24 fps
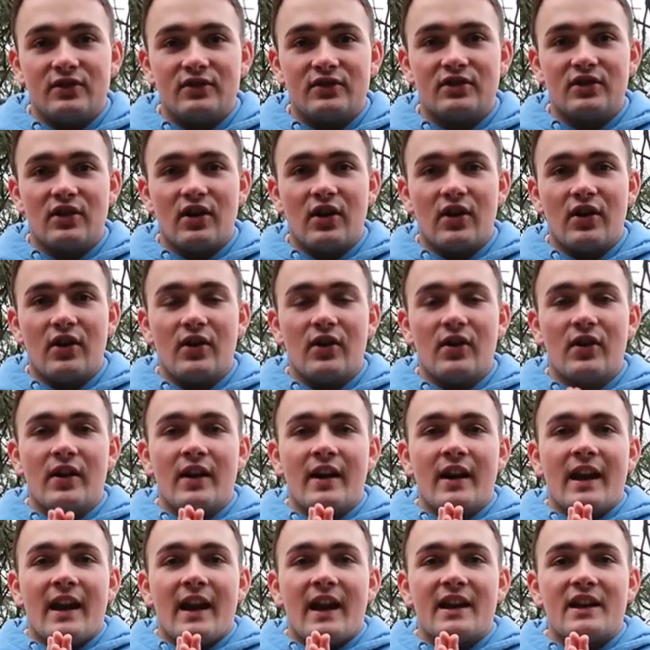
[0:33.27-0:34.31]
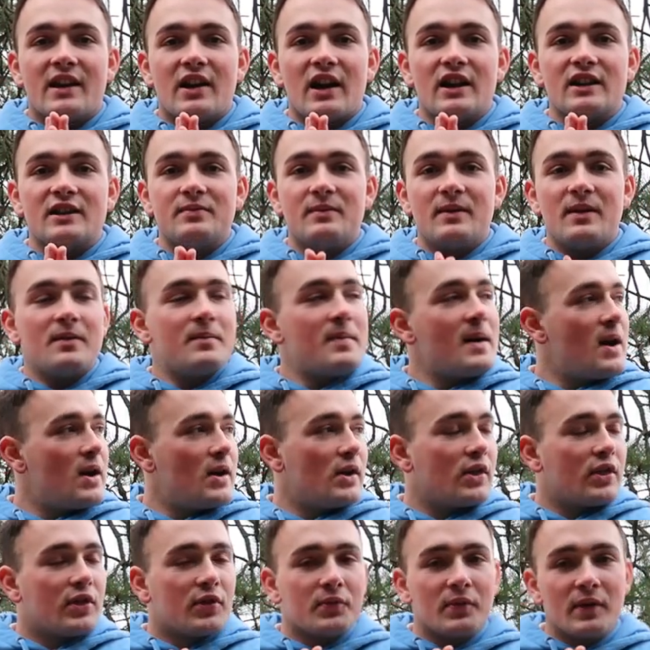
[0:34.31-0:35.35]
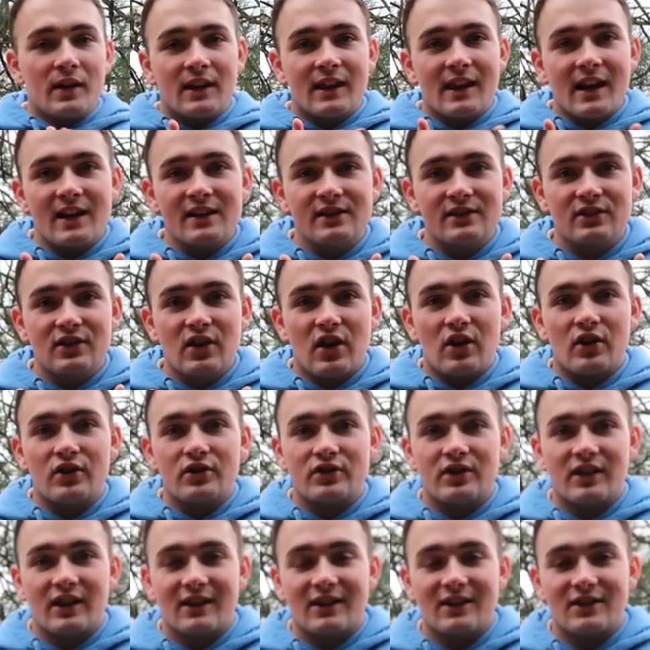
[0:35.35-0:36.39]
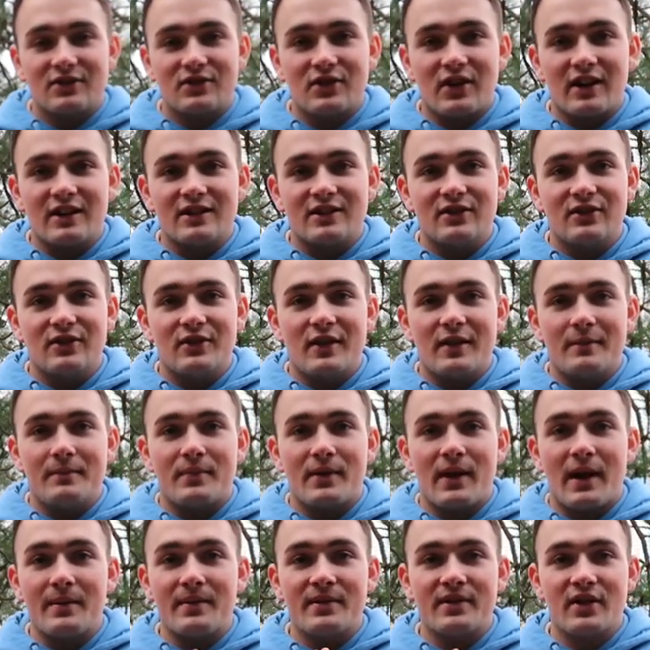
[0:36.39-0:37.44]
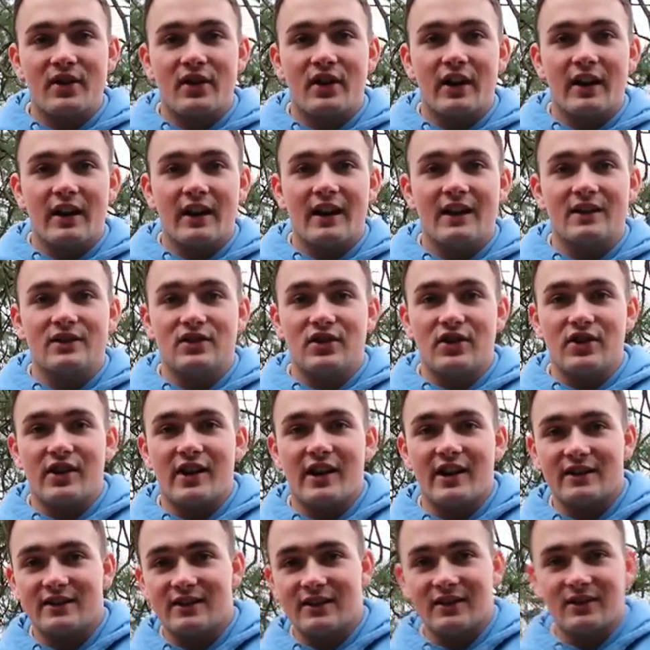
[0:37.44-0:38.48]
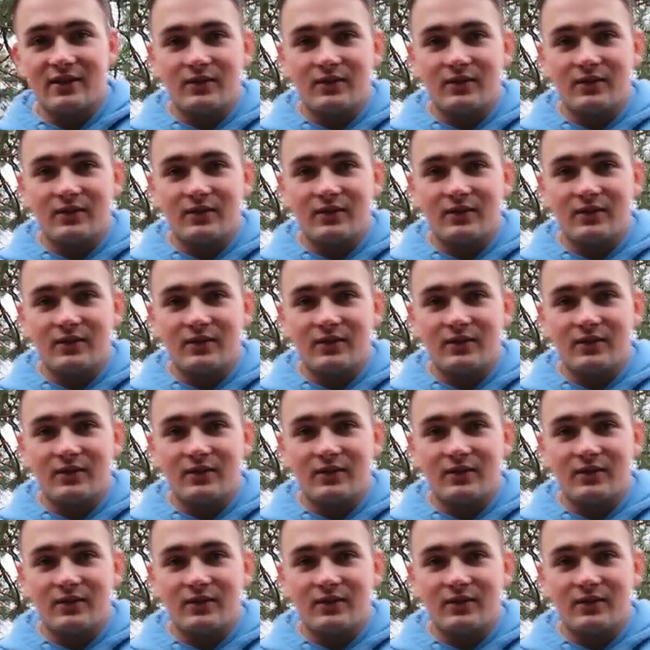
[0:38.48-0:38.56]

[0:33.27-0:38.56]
So it cost me about $3,000 to get this dry suit, but I'm gonna go get it and show you guys